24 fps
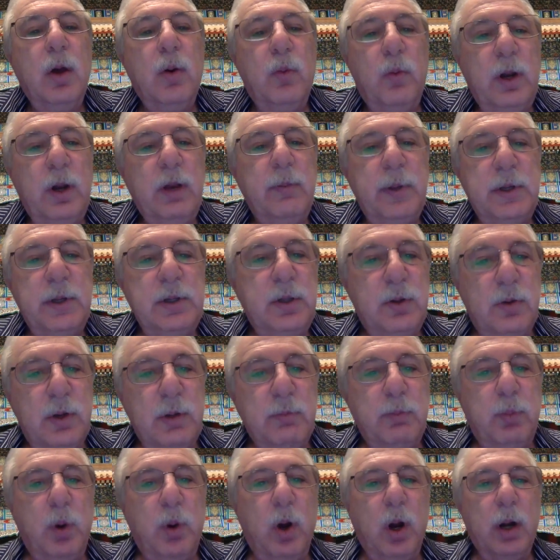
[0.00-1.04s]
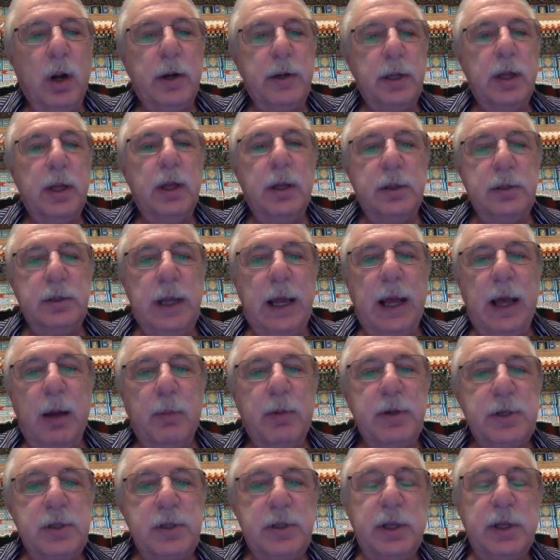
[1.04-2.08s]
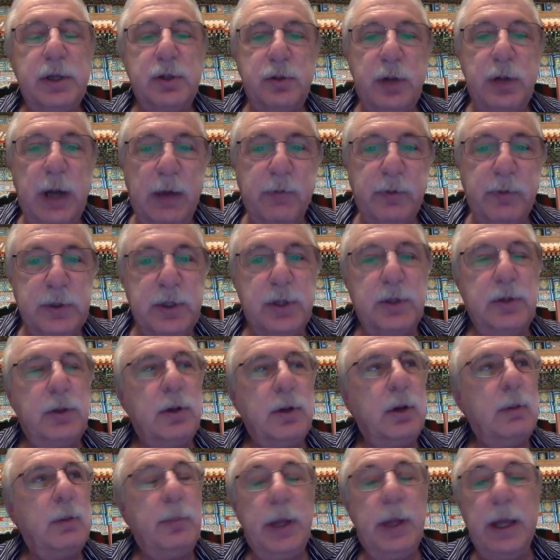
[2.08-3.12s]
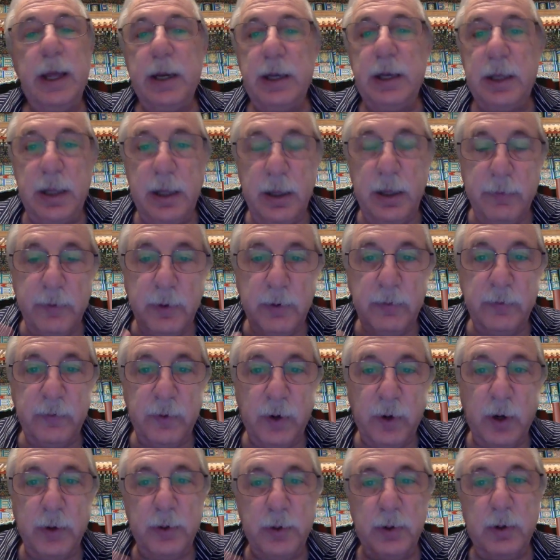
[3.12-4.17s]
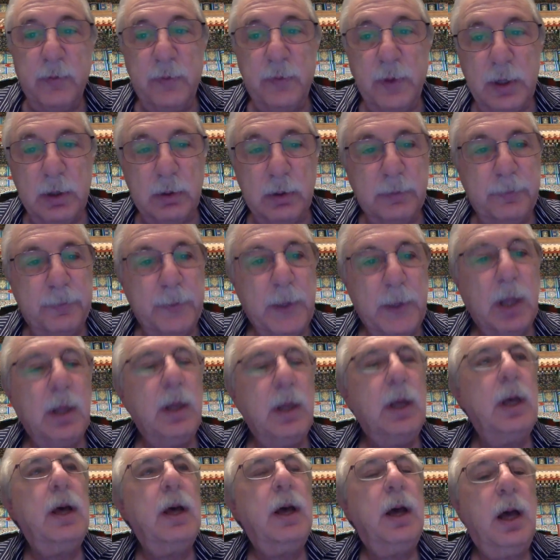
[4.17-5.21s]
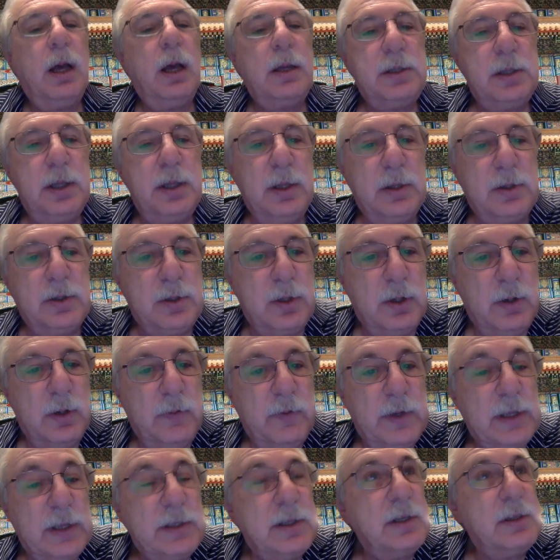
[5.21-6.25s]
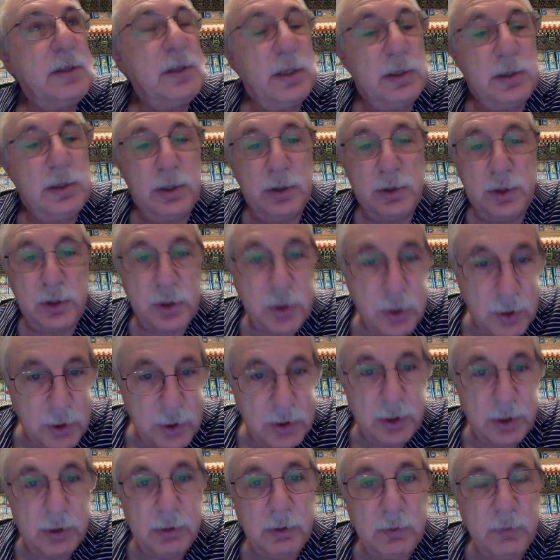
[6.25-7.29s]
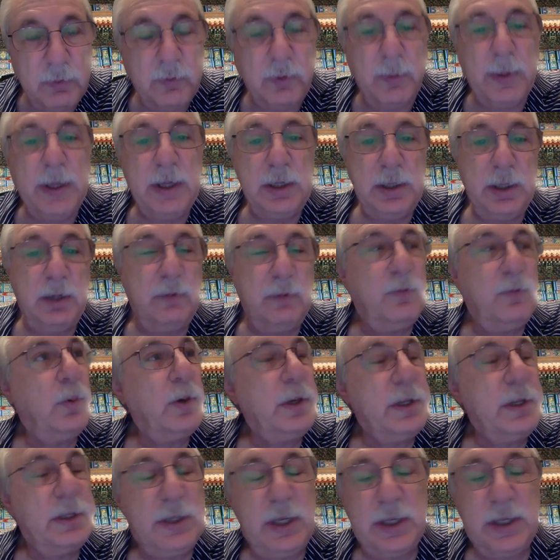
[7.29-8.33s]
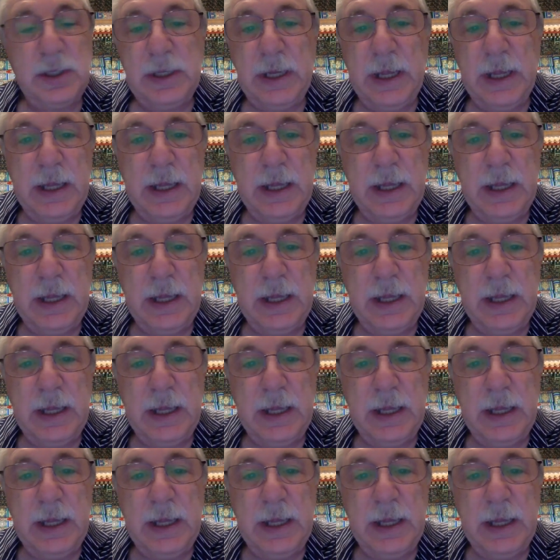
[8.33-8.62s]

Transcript: would have been due in part to how much they traveled to Europe and even farther afield. Huxley had served as assistant surgeon from 1846 to